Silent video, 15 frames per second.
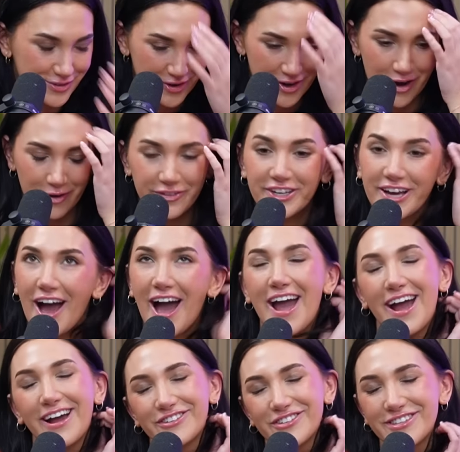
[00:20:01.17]
You know, the guy,
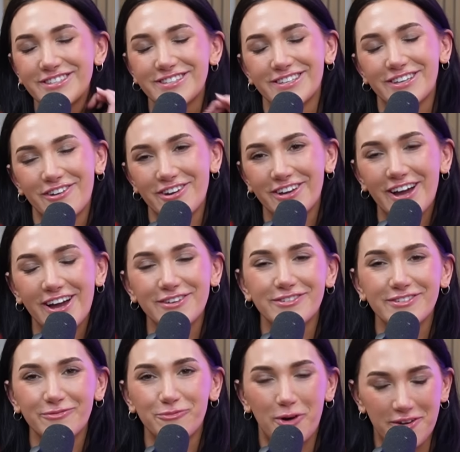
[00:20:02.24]
actually the security guy,
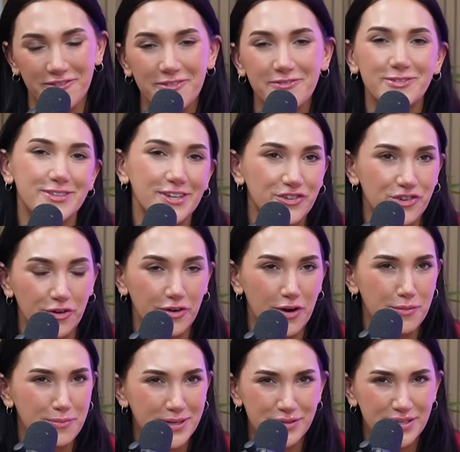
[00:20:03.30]
one of them, who's like joking around
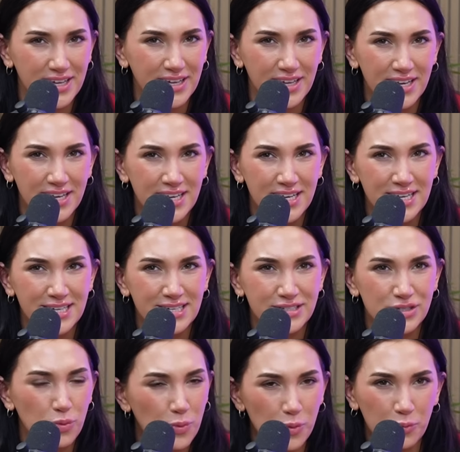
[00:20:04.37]
with me. He's like,
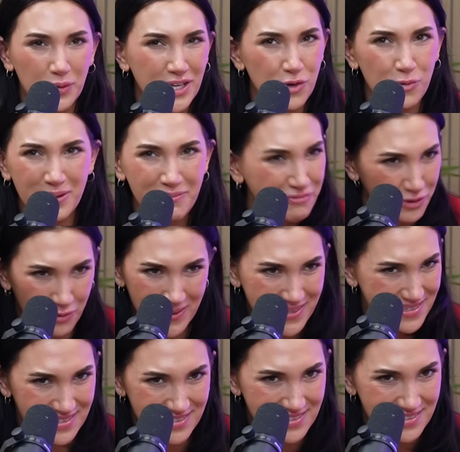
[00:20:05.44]
so what do you
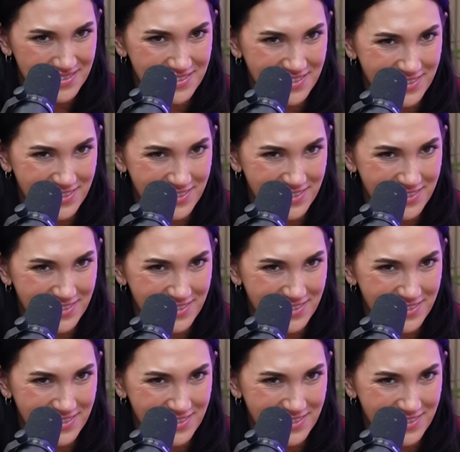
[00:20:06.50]
influence?